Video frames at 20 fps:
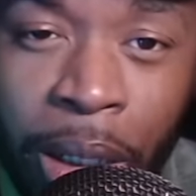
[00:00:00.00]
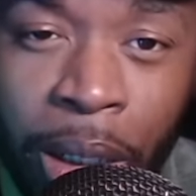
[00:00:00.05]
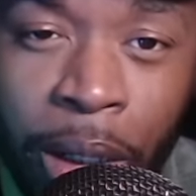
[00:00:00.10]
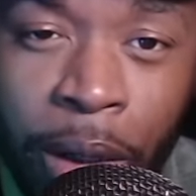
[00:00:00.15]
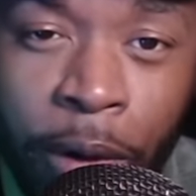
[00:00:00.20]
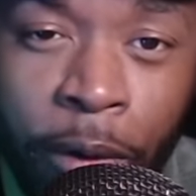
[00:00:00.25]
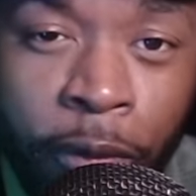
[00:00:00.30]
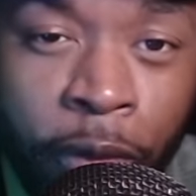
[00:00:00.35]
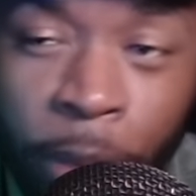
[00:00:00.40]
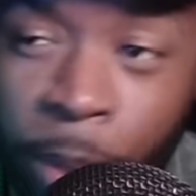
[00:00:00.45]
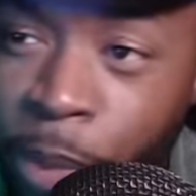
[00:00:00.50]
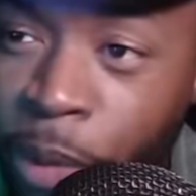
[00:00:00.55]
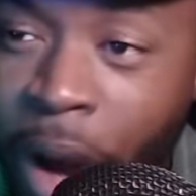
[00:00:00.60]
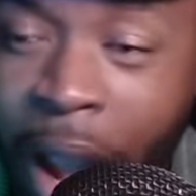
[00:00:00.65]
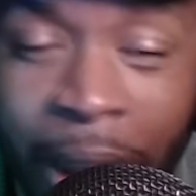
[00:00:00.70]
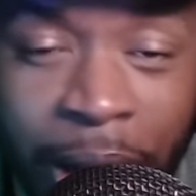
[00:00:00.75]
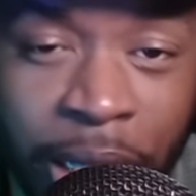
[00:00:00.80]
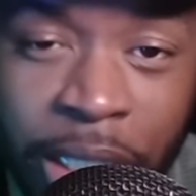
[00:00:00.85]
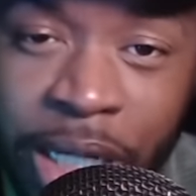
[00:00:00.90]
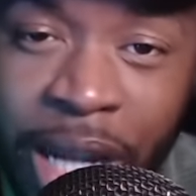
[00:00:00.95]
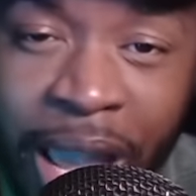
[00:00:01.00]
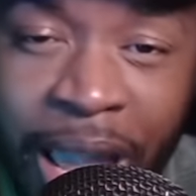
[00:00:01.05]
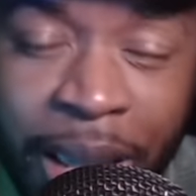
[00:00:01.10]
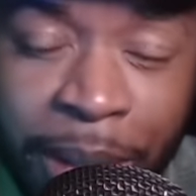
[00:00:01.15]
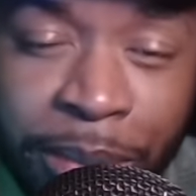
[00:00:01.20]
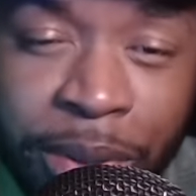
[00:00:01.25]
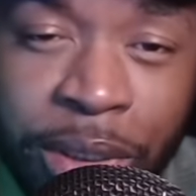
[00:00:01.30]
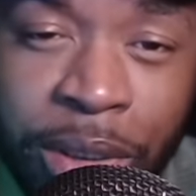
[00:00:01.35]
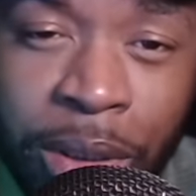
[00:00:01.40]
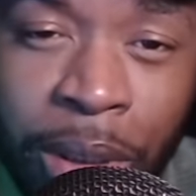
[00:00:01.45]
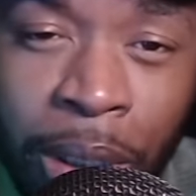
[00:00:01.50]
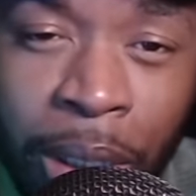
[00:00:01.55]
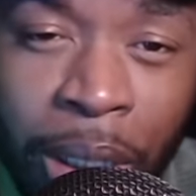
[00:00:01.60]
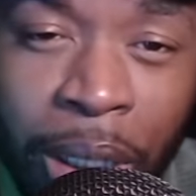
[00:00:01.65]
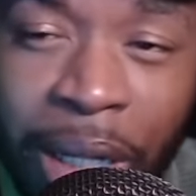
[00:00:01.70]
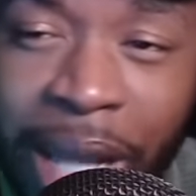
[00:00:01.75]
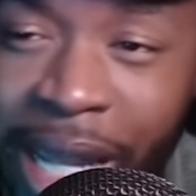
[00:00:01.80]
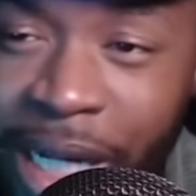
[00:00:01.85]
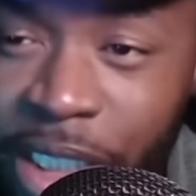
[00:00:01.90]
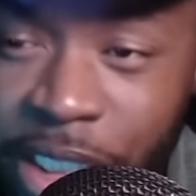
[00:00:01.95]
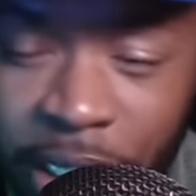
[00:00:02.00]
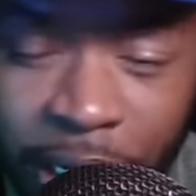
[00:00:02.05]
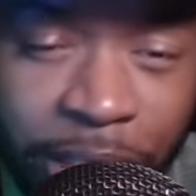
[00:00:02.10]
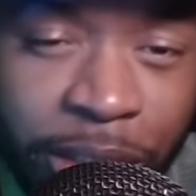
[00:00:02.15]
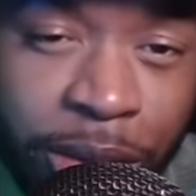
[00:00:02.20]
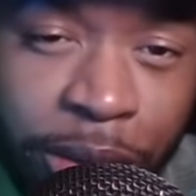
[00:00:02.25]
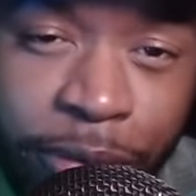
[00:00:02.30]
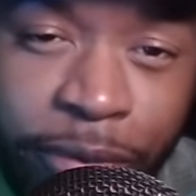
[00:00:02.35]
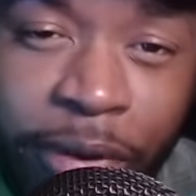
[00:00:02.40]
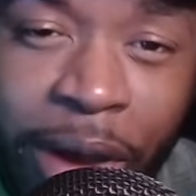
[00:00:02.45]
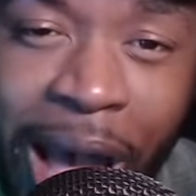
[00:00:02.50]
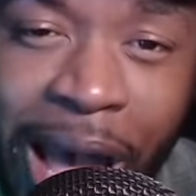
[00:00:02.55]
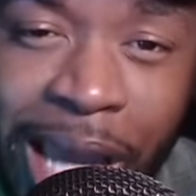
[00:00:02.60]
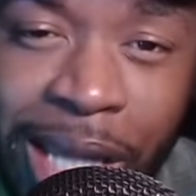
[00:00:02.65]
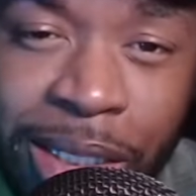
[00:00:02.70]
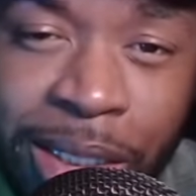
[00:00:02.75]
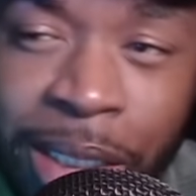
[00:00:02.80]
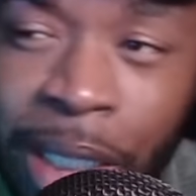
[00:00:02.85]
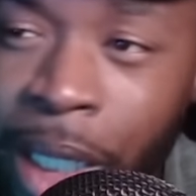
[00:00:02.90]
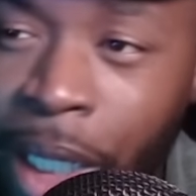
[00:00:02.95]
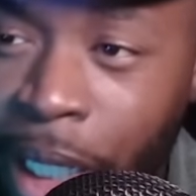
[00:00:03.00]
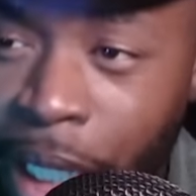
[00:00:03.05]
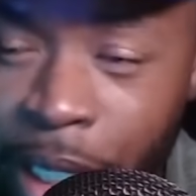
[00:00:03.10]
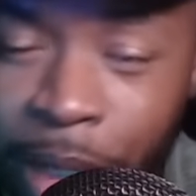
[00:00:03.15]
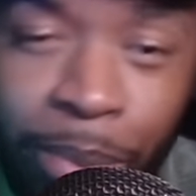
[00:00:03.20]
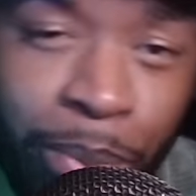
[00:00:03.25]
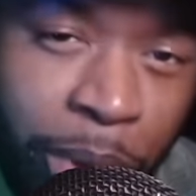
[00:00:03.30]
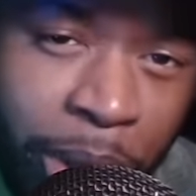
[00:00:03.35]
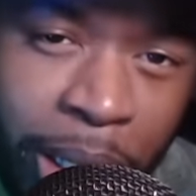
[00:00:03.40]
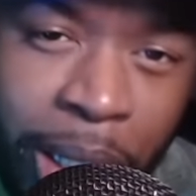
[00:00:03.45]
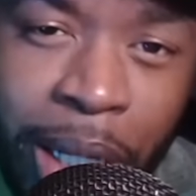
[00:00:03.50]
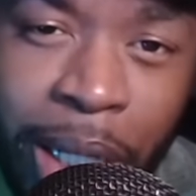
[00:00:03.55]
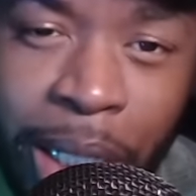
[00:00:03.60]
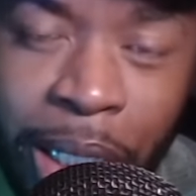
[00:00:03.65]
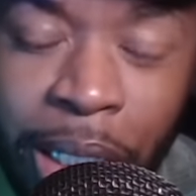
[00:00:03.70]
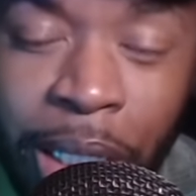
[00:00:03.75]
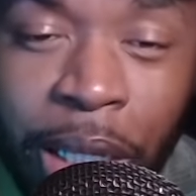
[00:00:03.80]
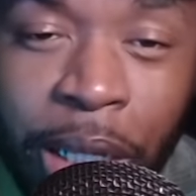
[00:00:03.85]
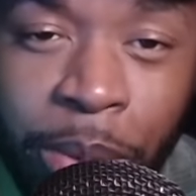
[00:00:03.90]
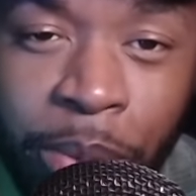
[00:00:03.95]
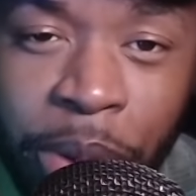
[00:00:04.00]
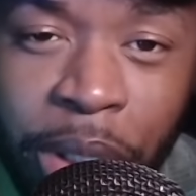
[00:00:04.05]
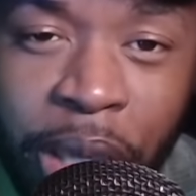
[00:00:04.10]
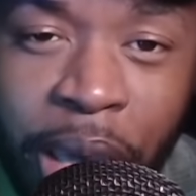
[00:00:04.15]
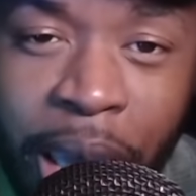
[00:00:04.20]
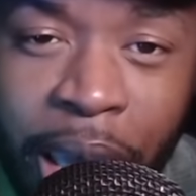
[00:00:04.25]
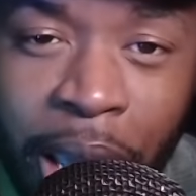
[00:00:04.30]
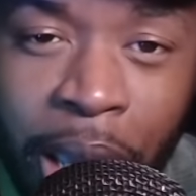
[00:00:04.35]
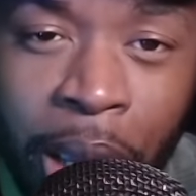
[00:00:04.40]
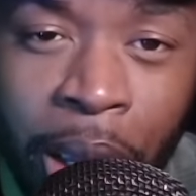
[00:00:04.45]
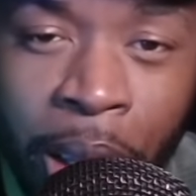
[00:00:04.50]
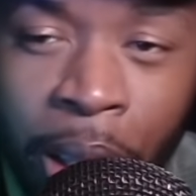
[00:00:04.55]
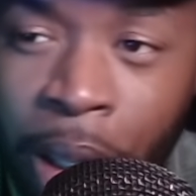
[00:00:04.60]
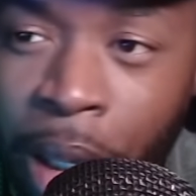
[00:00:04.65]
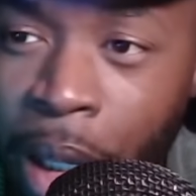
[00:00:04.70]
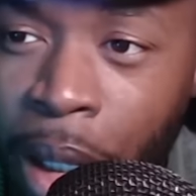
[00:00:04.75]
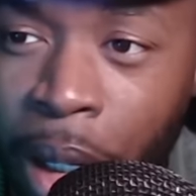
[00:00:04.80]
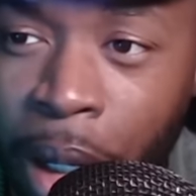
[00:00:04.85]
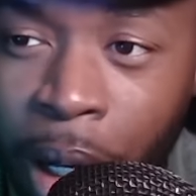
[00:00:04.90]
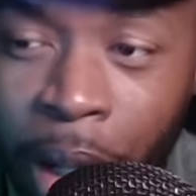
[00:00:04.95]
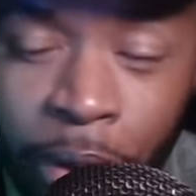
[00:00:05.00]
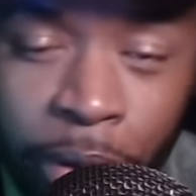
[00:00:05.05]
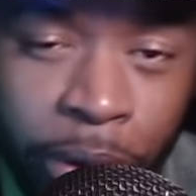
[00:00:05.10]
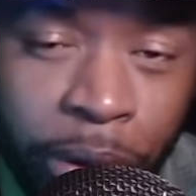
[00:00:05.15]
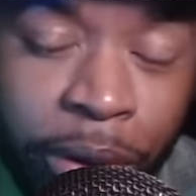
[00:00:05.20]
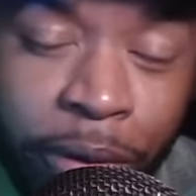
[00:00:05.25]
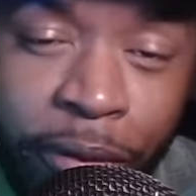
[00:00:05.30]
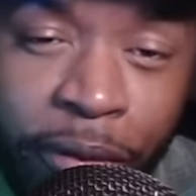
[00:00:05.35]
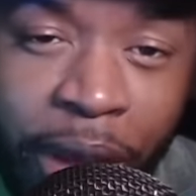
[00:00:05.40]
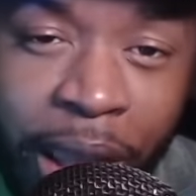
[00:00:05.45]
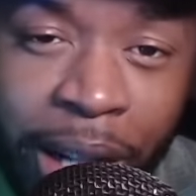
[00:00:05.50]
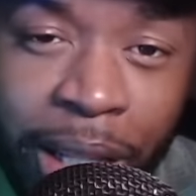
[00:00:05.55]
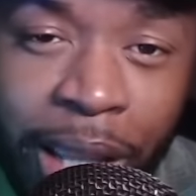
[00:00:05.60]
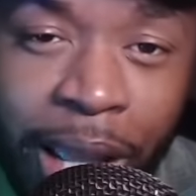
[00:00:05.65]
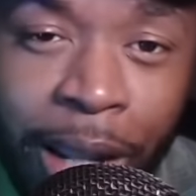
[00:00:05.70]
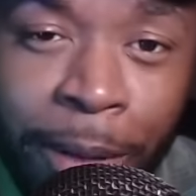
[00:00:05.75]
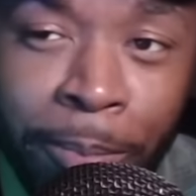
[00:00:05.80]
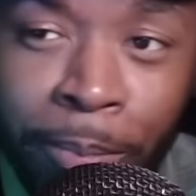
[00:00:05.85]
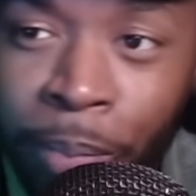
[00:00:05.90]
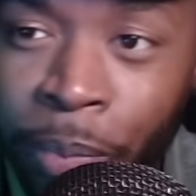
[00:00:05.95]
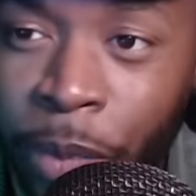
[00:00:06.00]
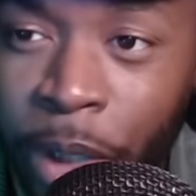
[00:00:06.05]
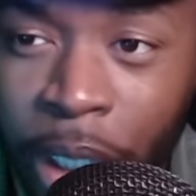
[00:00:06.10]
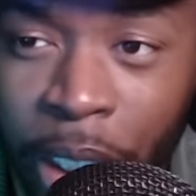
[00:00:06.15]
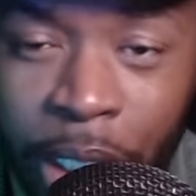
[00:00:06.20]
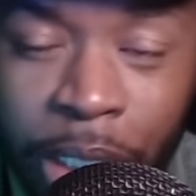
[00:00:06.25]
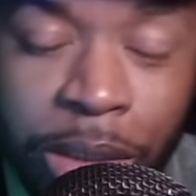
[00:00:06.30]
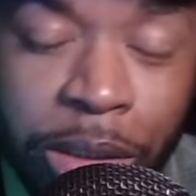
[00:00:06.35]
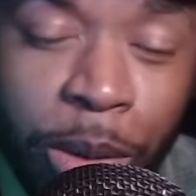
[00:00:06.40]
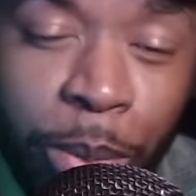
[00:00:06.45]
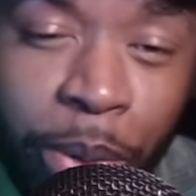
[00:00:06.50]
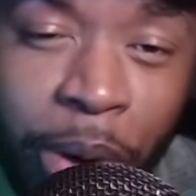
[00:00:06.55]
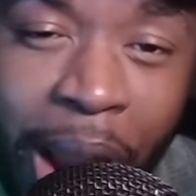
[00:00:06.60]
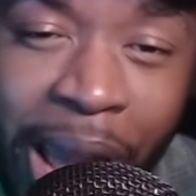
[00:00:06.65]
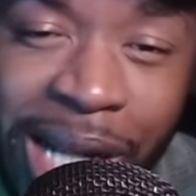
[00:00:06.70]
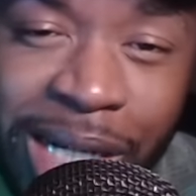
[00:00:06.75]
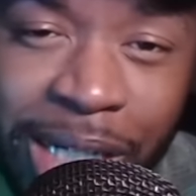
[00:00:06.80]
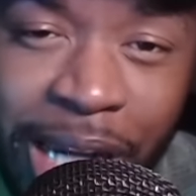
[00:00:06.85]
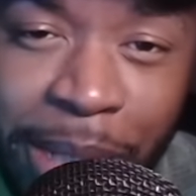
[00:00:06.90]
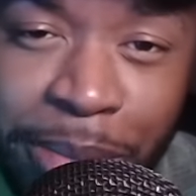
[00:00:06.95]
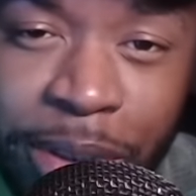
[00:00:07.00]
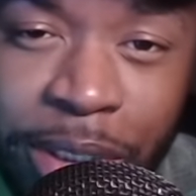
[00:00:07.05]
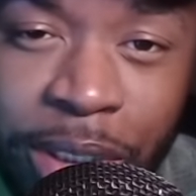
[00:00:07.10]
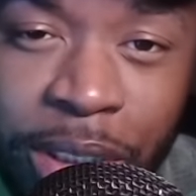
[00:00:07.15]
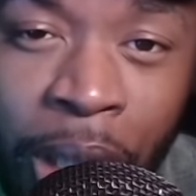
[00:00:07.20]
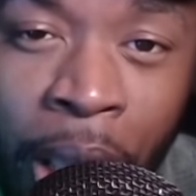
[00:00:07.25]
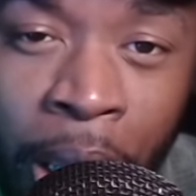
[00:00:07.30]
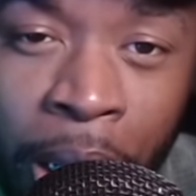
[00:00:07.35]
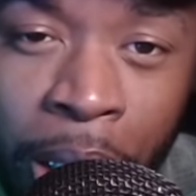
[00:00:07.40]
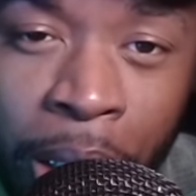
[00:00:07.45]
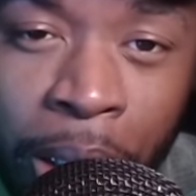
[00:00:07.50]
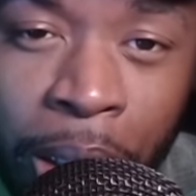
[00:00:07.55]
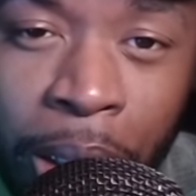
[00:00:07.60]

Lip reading: from Bronny James that justifies him being in the NBA other than the fact that he's LeBron James' son.